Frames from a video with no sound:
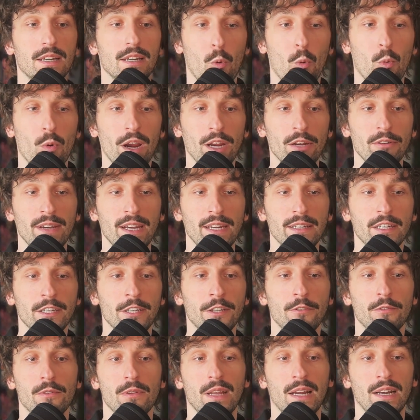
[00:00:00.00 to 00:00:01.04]
why do I need
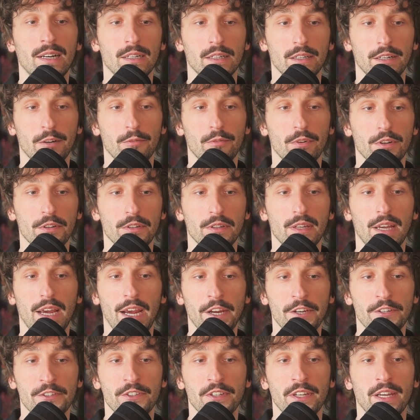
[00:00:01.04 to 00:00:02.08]
to learn what
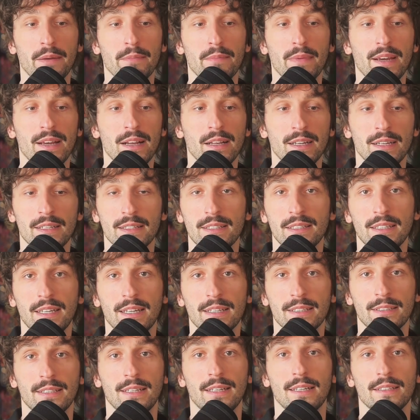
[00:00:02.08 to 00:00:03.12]
HTML and
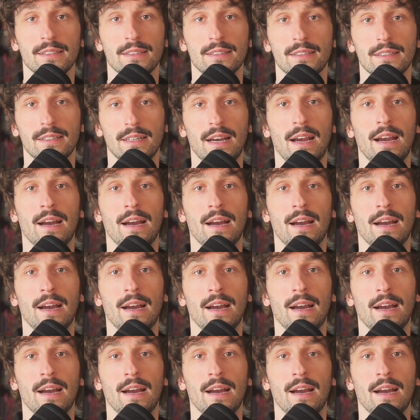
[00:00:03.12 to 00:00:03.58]
CSS